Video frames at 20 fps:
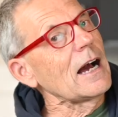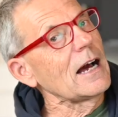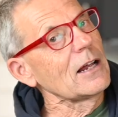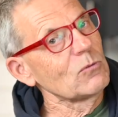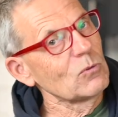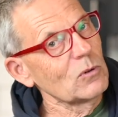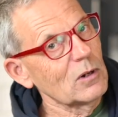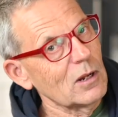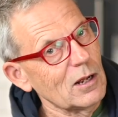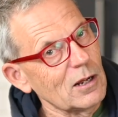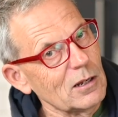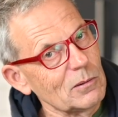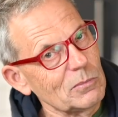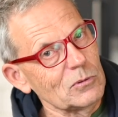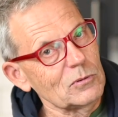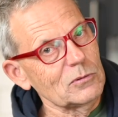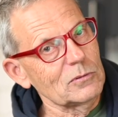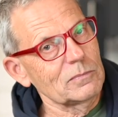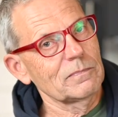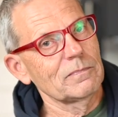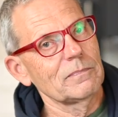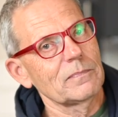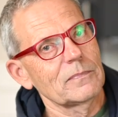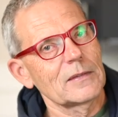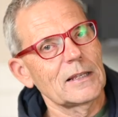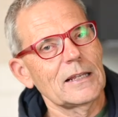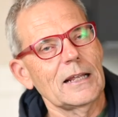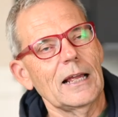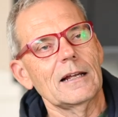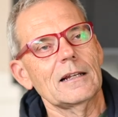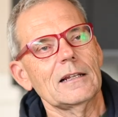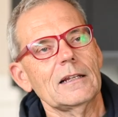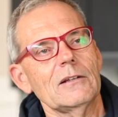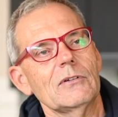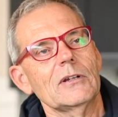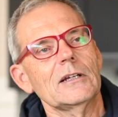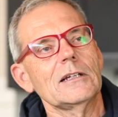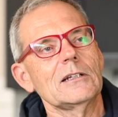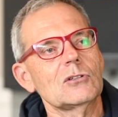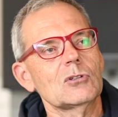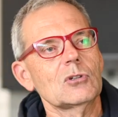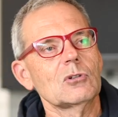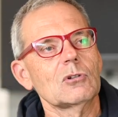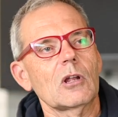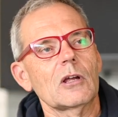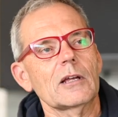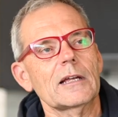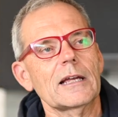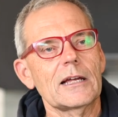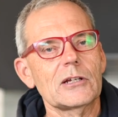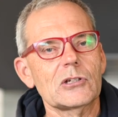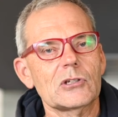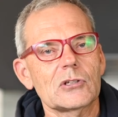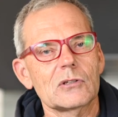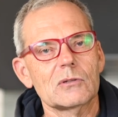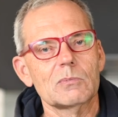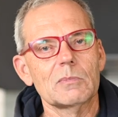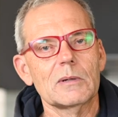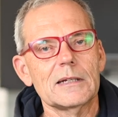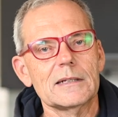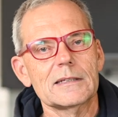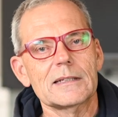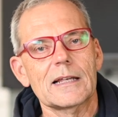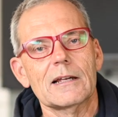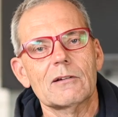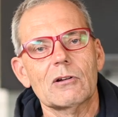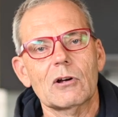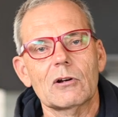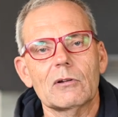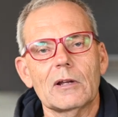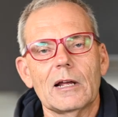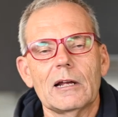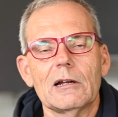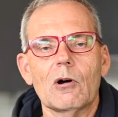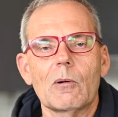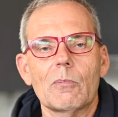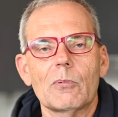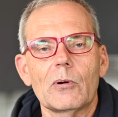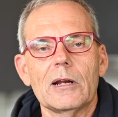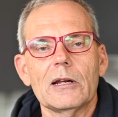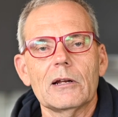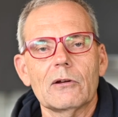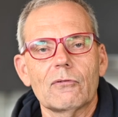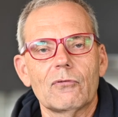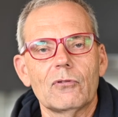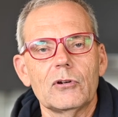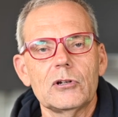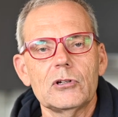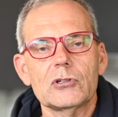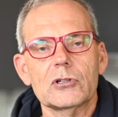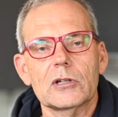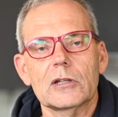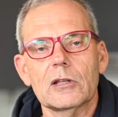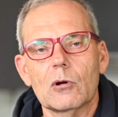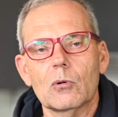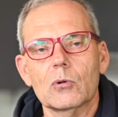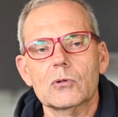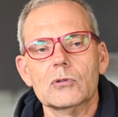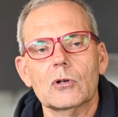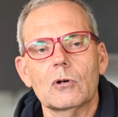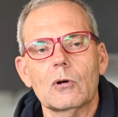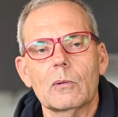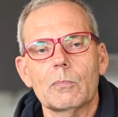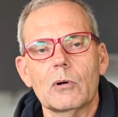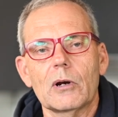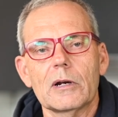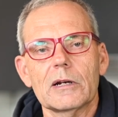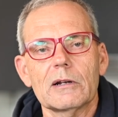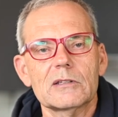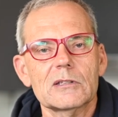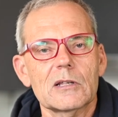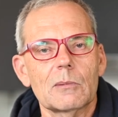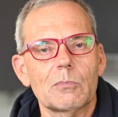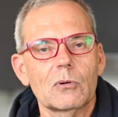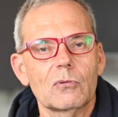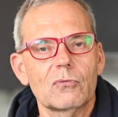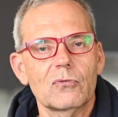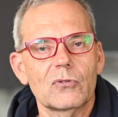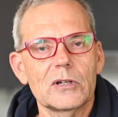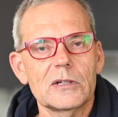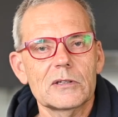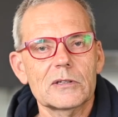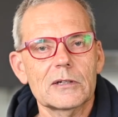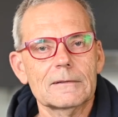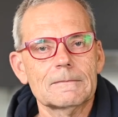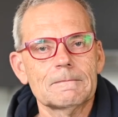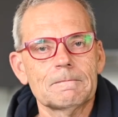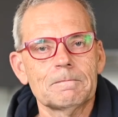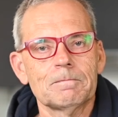unreliable. Now, living in two locations means they're operating a fridge and they're also operating a separate freezer.